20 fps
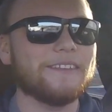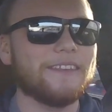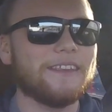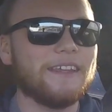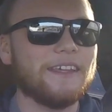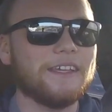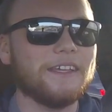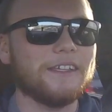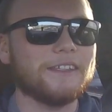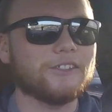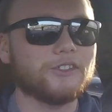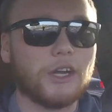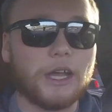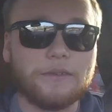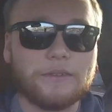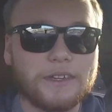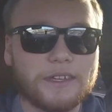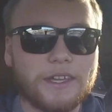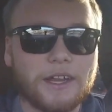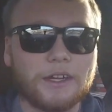The
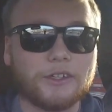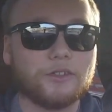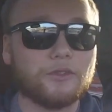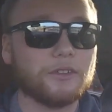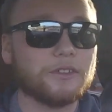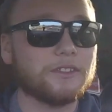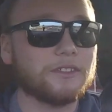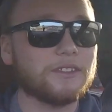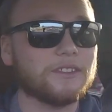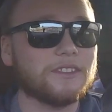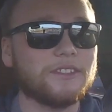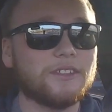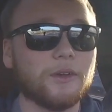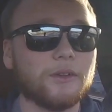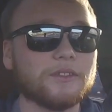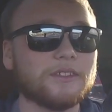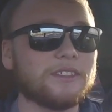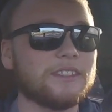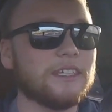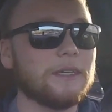driving characteristics
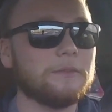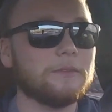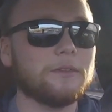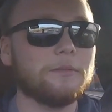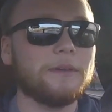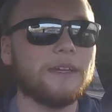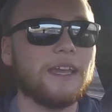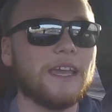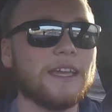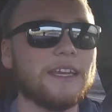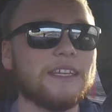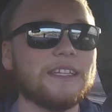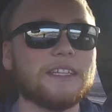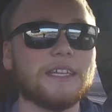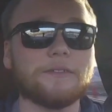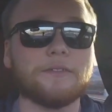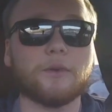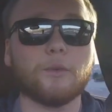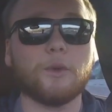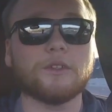don't seem to be any
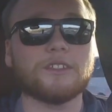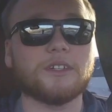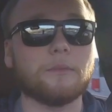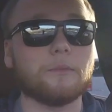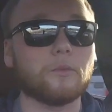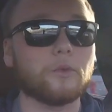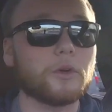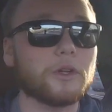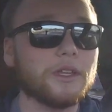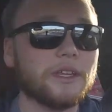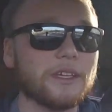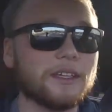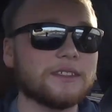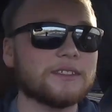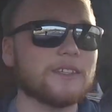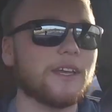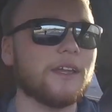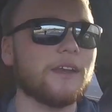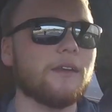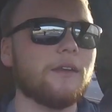different, which I'm really
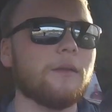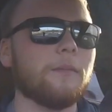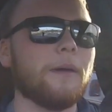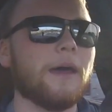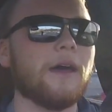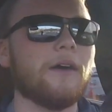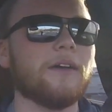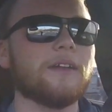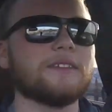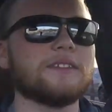excited about.